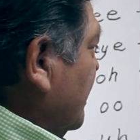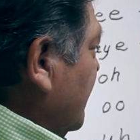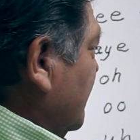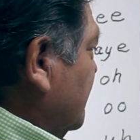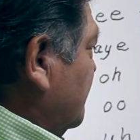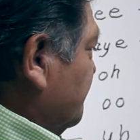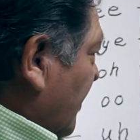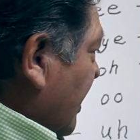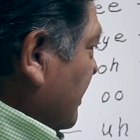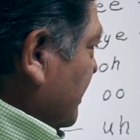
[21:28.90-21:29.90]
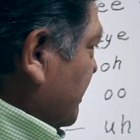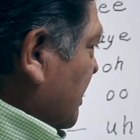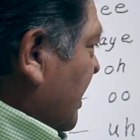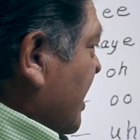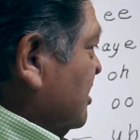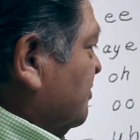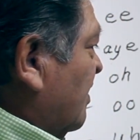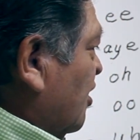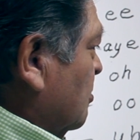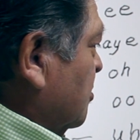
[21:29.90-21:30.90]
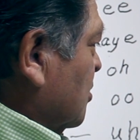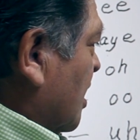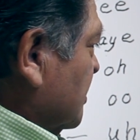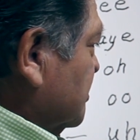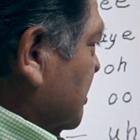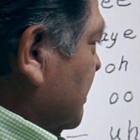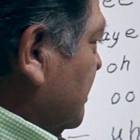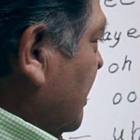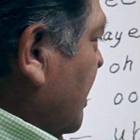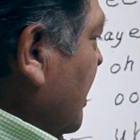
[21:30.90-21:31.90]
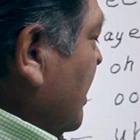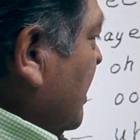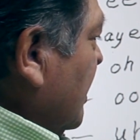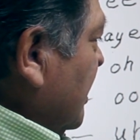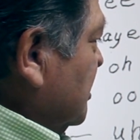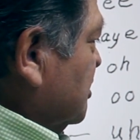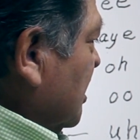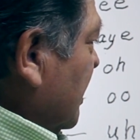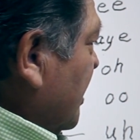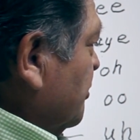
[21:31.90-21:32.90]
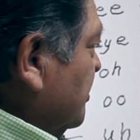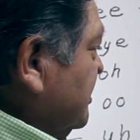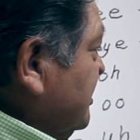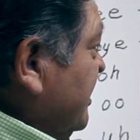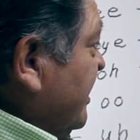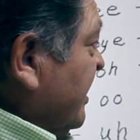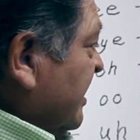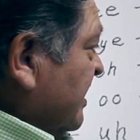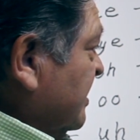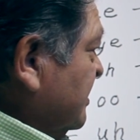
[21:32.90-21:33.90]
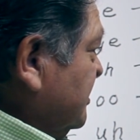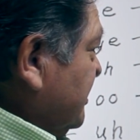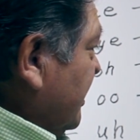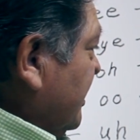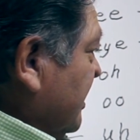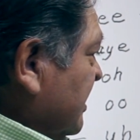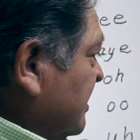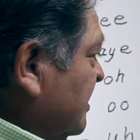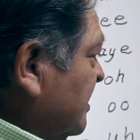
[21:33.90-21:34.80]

is finally the last variable consonant is the letter D. D.